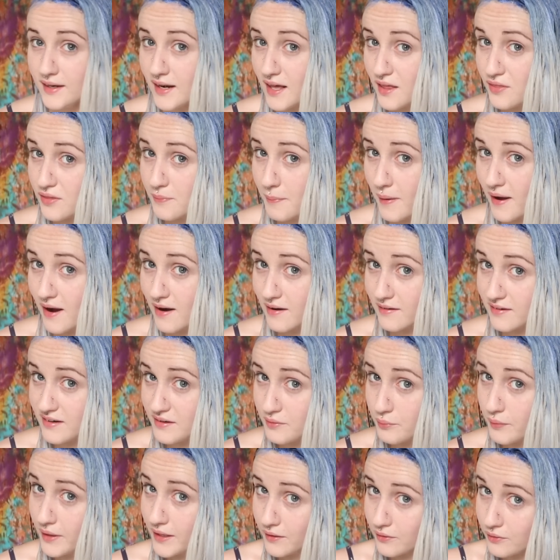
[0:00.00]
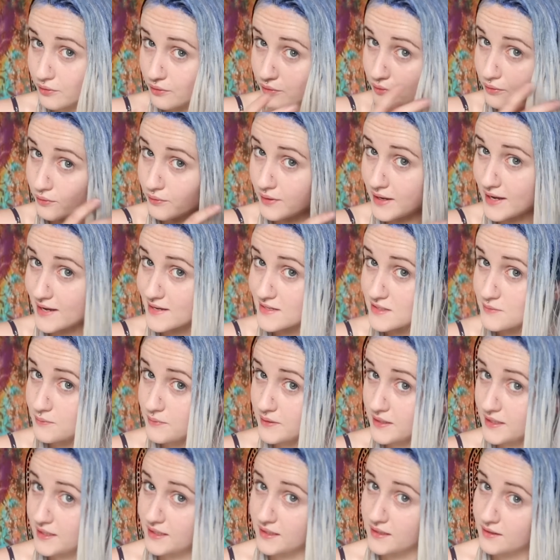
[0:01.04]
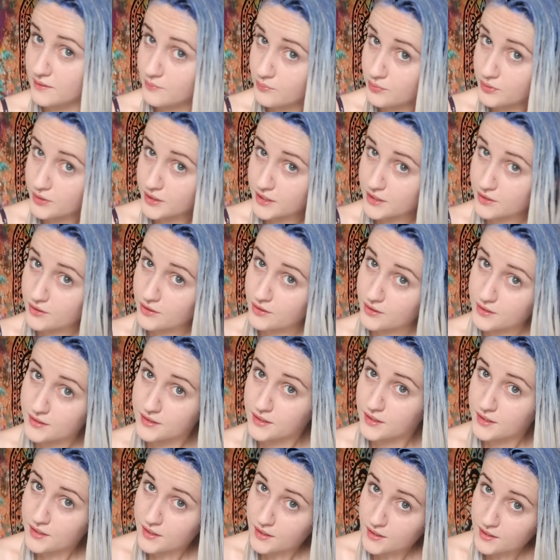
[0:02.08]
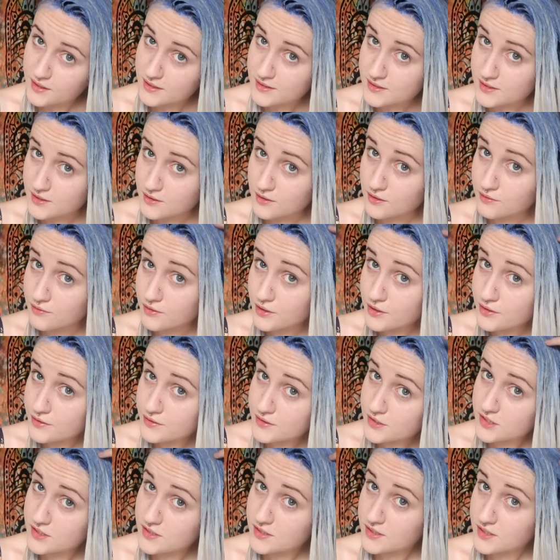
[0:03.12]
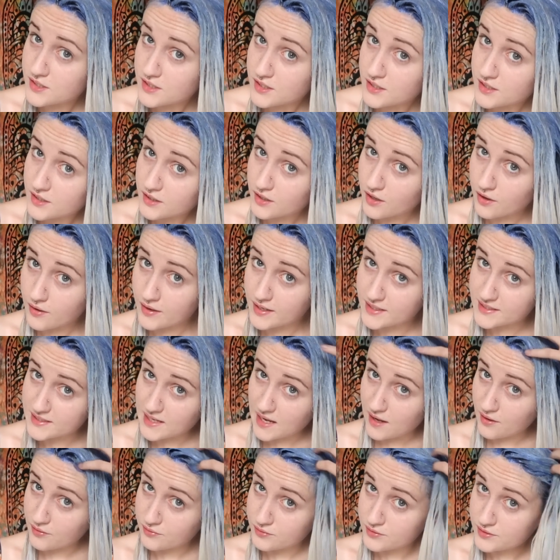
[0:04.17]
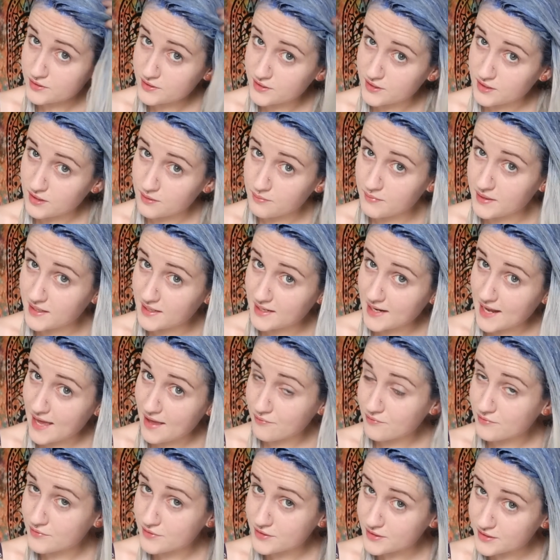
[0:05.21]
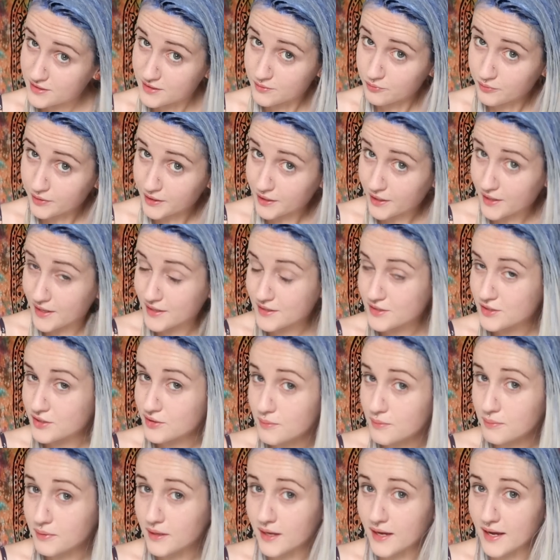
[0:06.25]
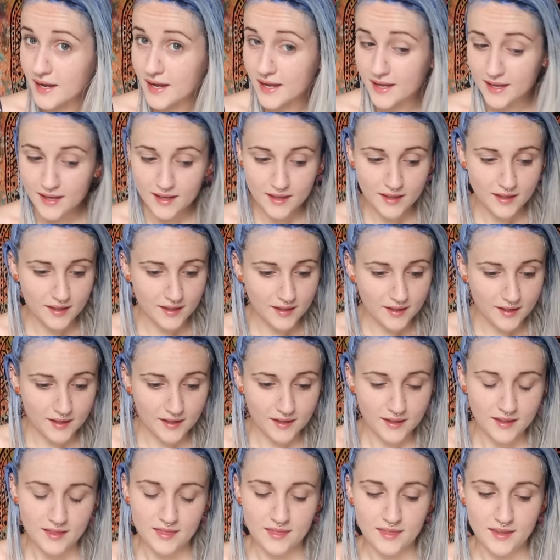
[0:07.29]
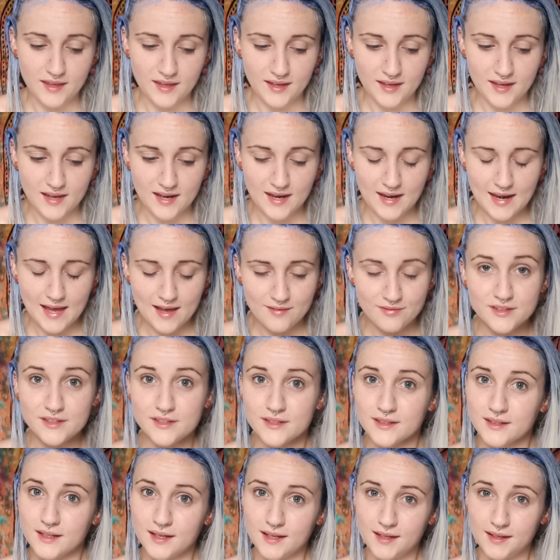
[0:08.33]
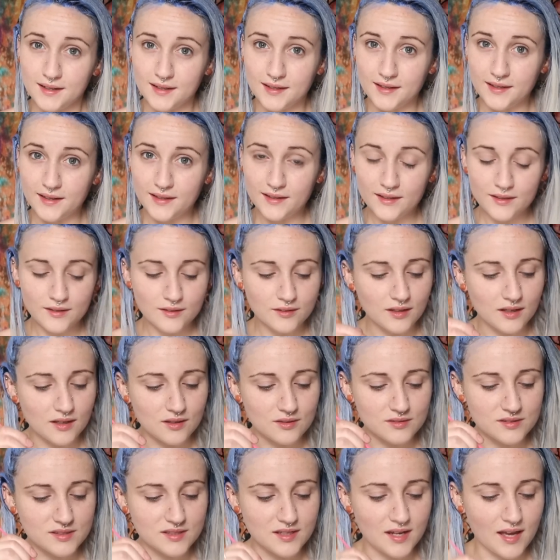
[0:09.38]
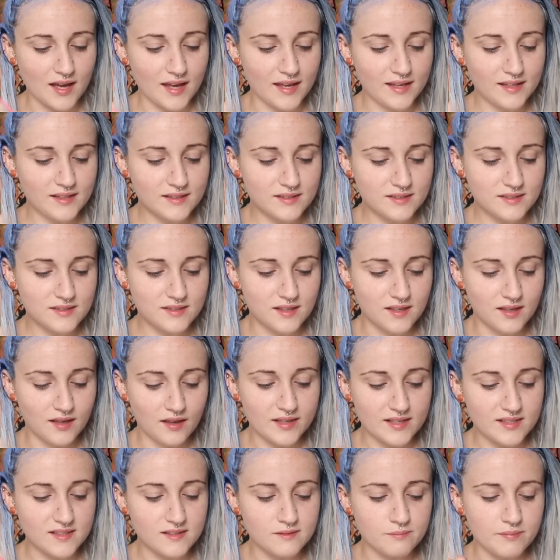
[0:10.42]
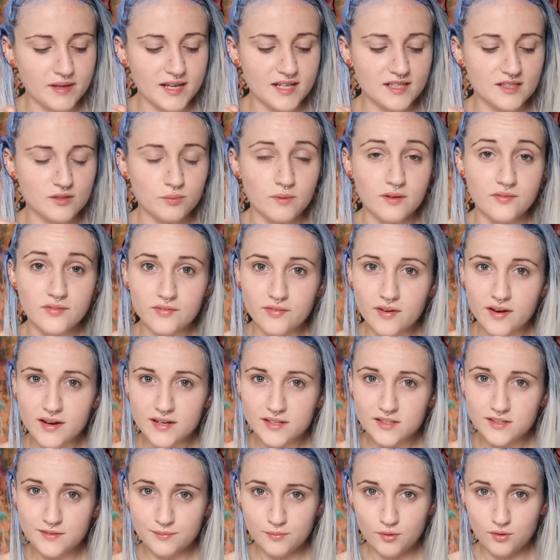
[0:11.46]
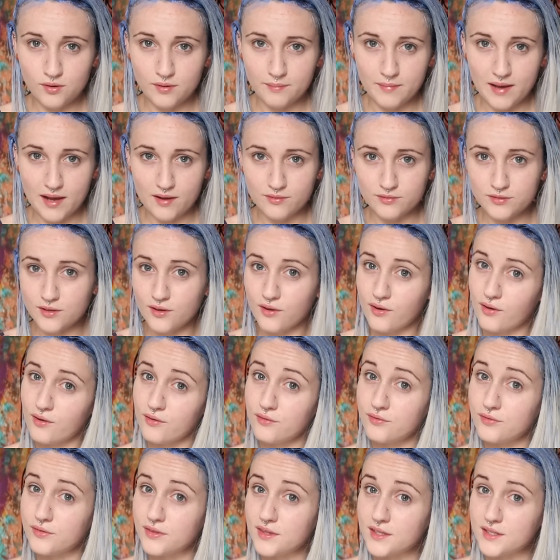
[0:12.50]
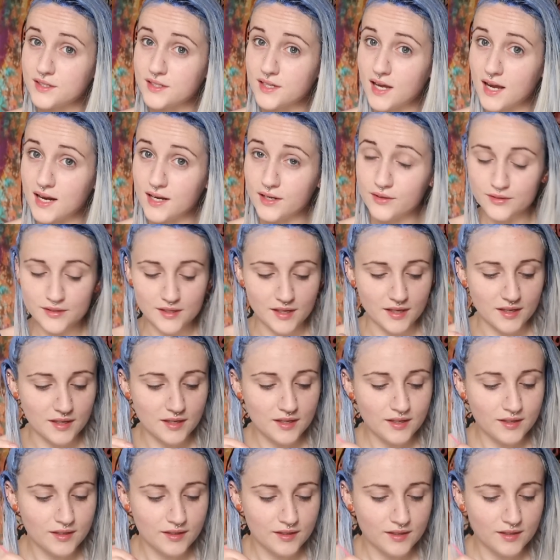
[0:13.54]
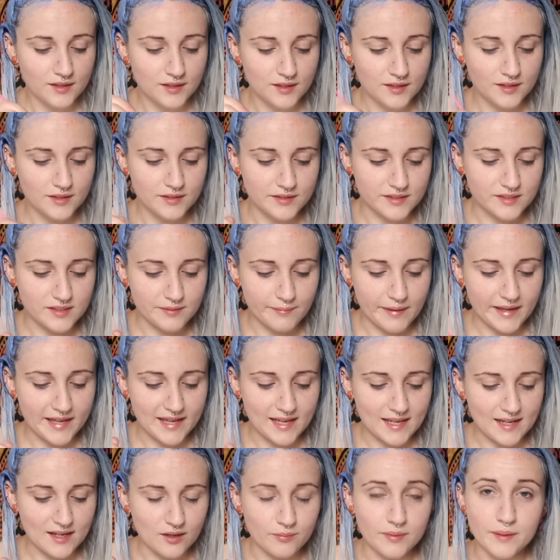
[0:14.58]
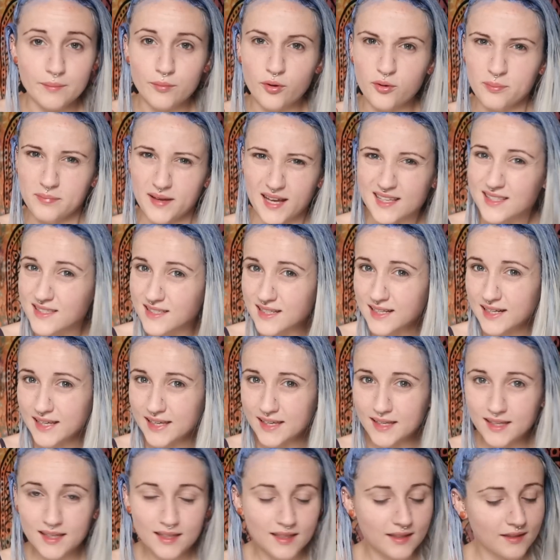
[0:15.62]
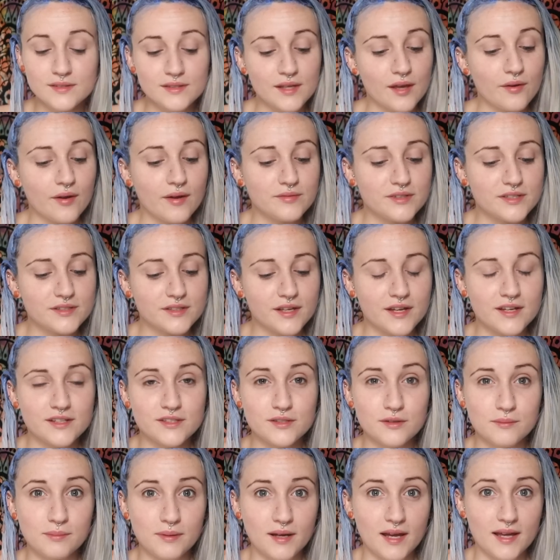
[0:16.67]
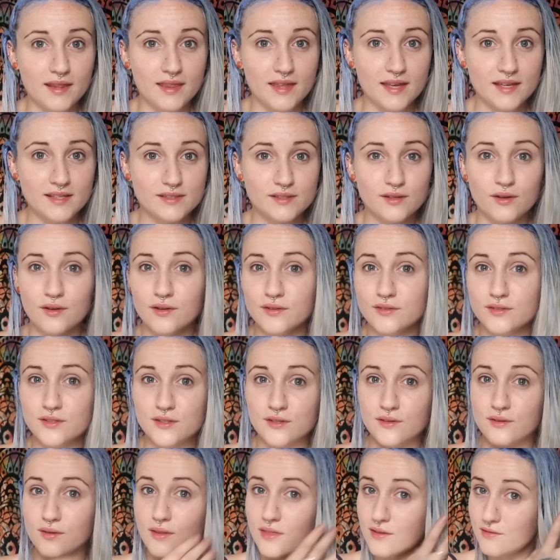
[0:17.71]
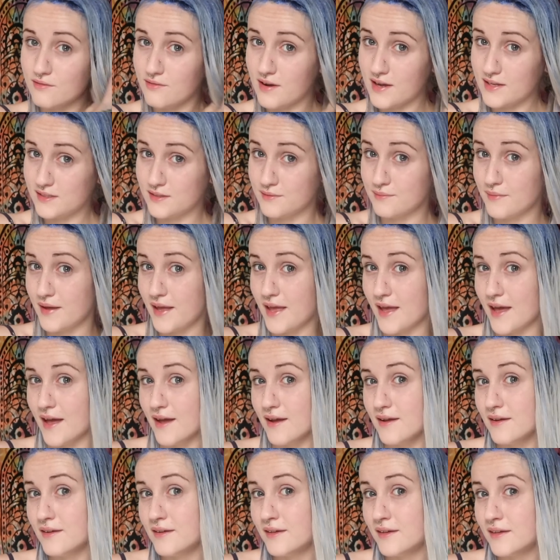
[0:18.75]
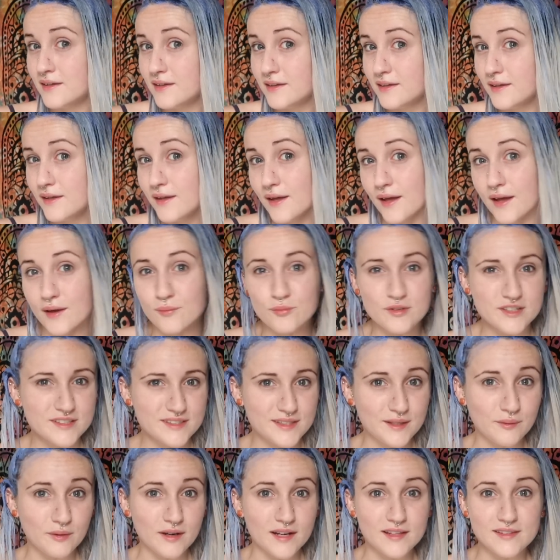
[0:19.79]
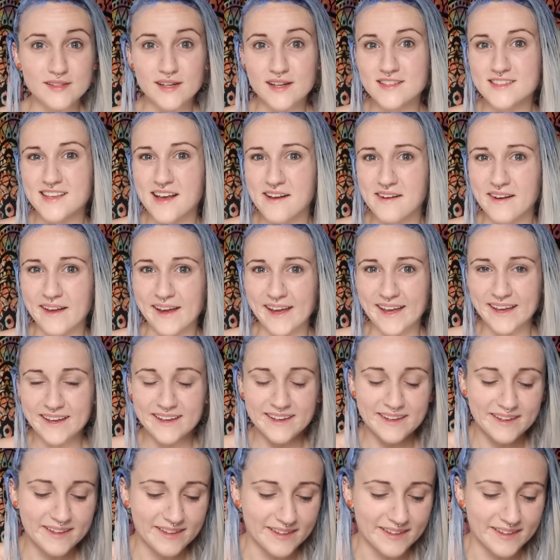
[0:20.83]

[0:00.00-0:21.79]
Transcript: Now the periwinkle has been put on to the roots, going down to the mid-lamps. We're going apply the lavender colour, Girls' Night. This is mixed with a very small amount of the diluter, just to make it a little bit more pastel-y. So I'm just going to apply this onto the rest of my hair and we'll see what it turns out like.